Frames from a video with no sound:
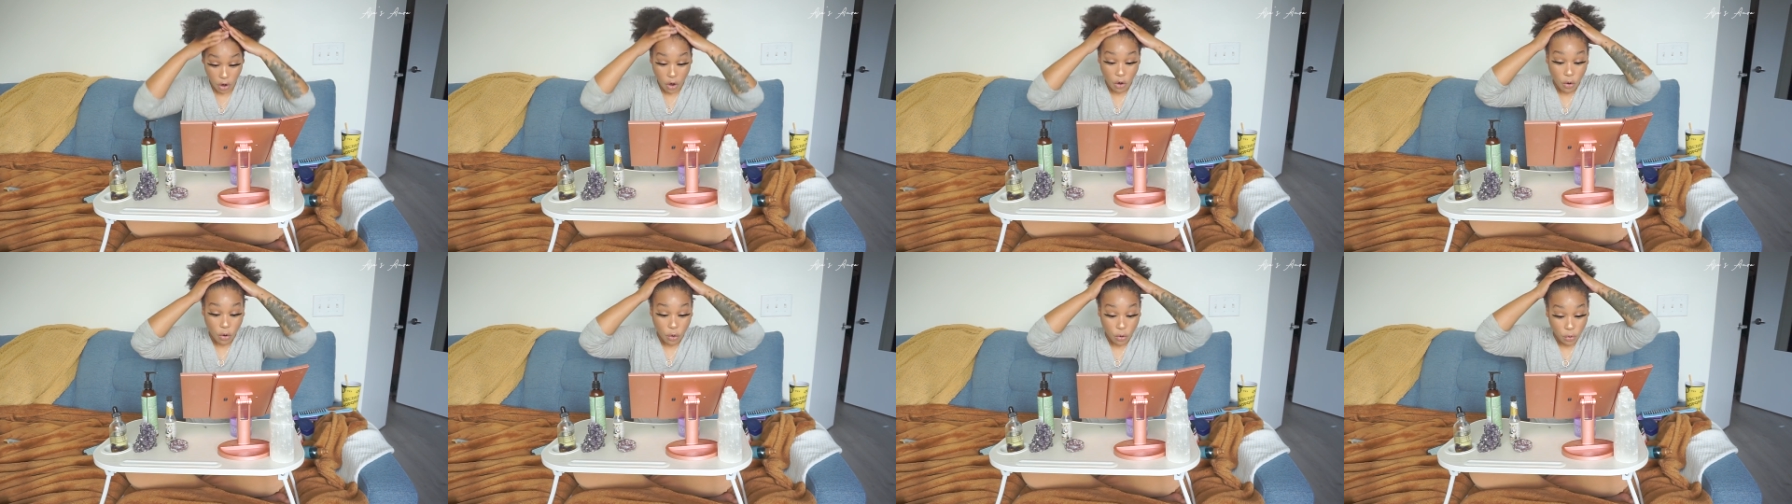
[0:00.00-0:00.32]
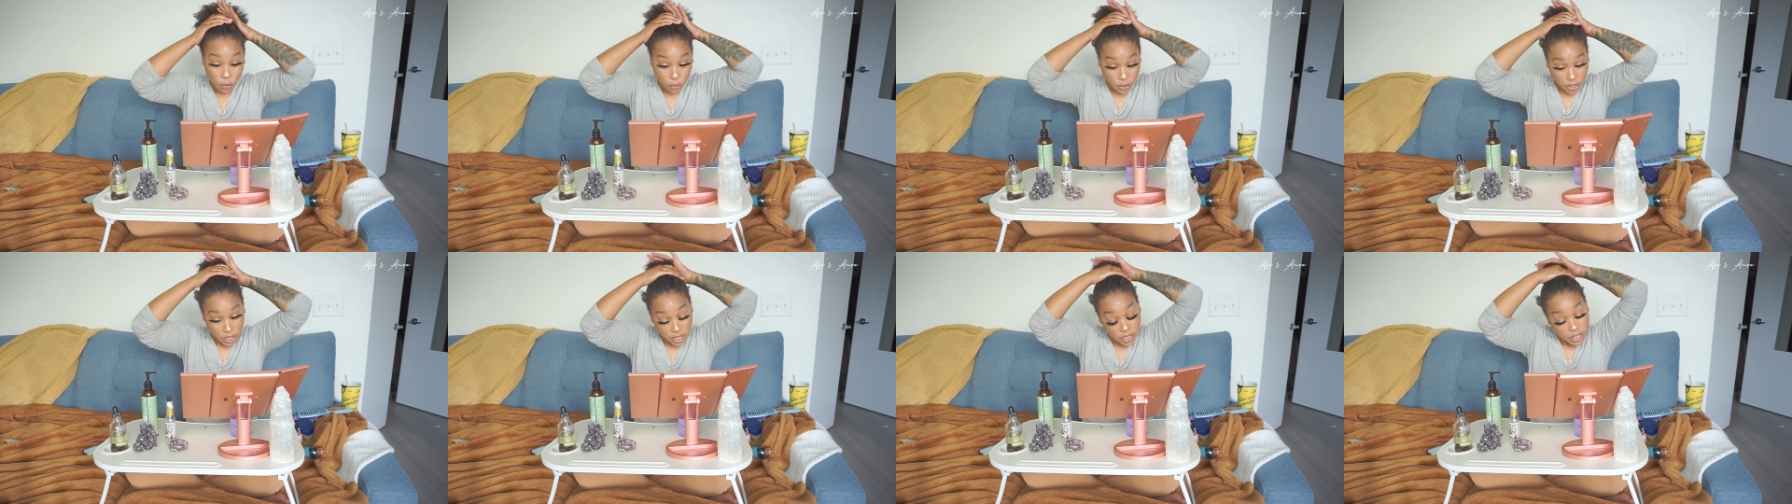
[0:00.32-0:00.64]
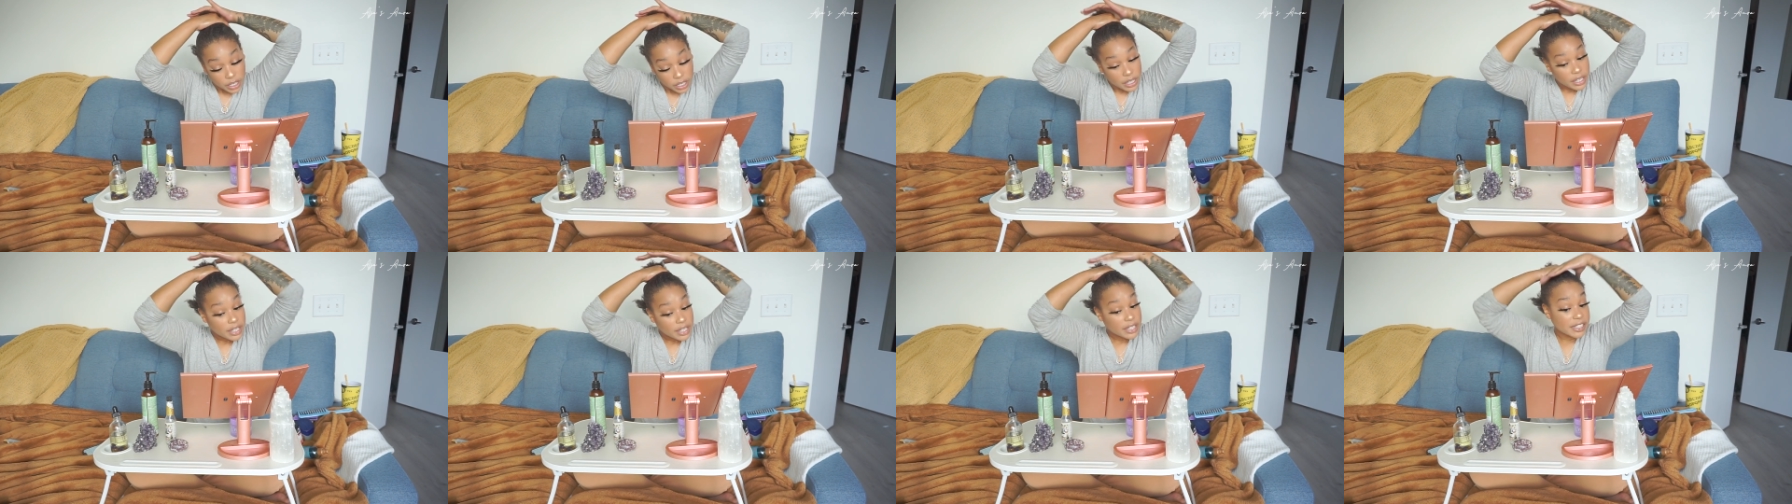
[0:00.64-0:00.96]
own
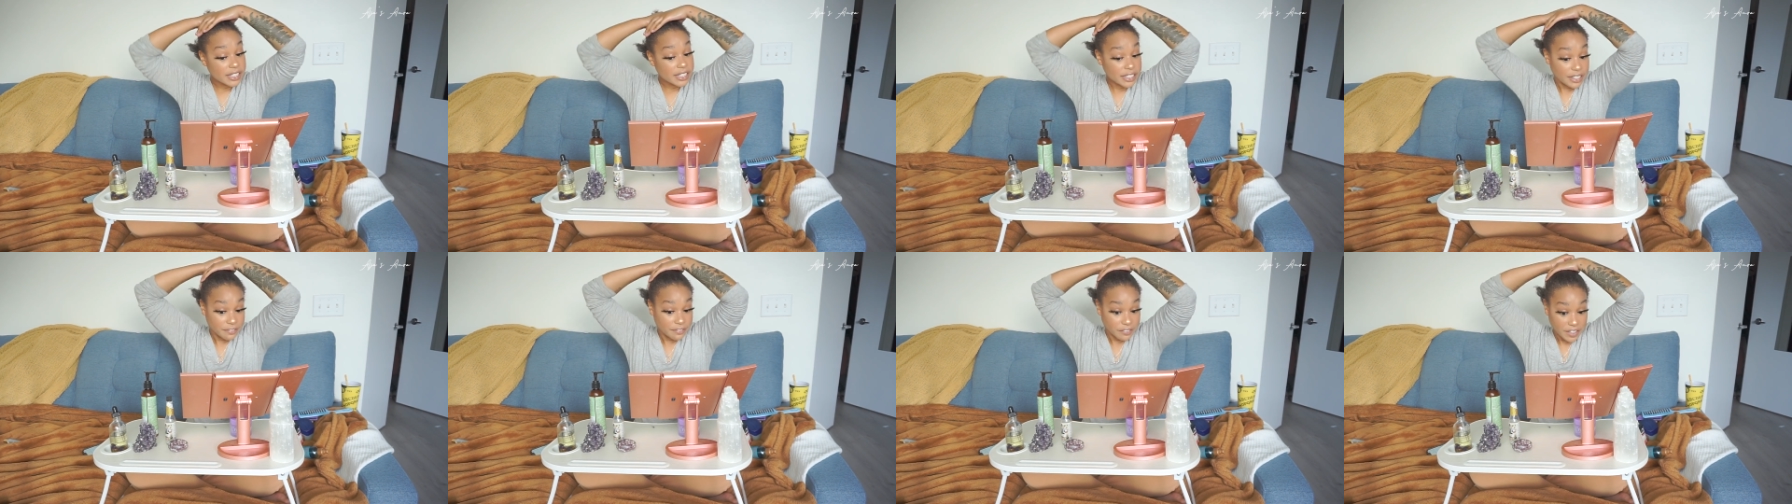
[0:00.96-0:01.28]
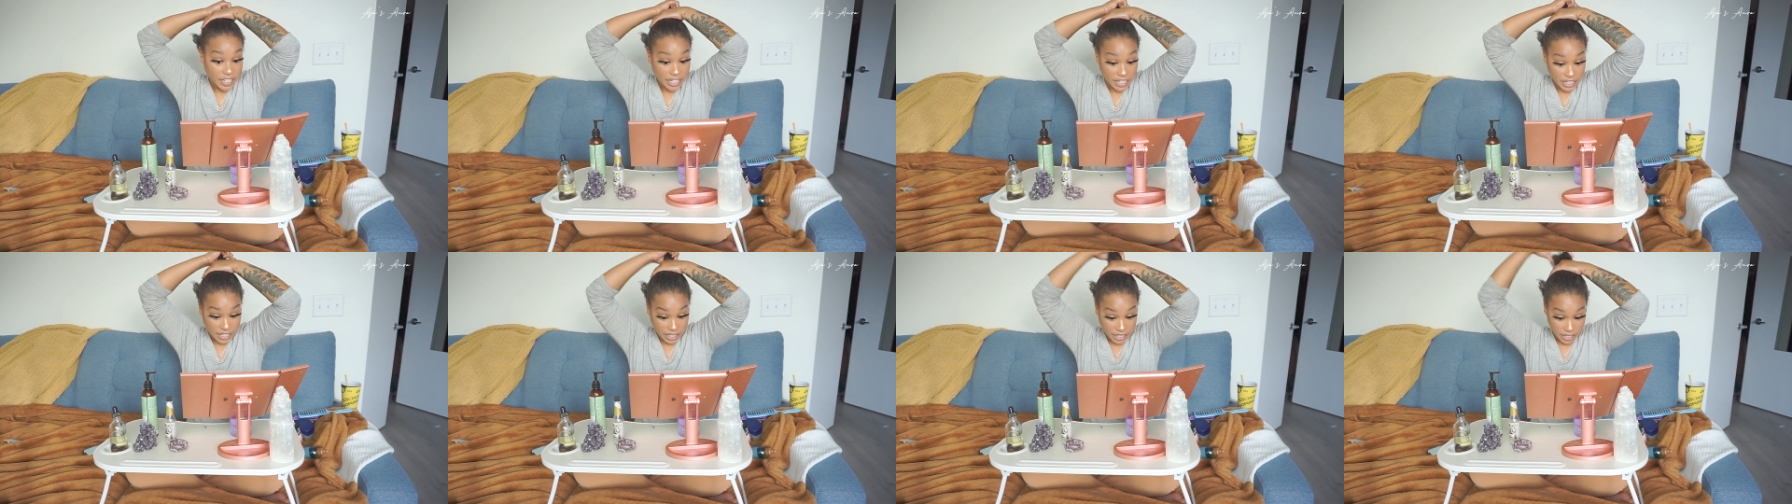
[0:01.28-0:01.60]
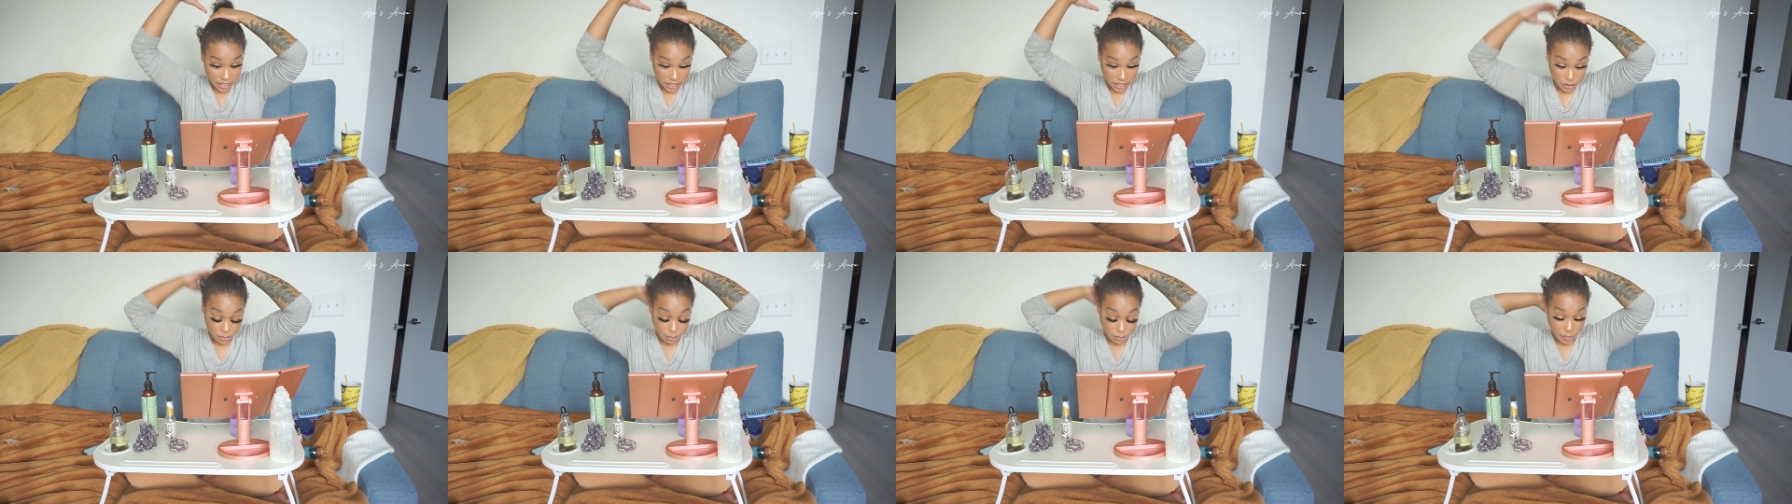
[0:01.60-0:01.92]
divinity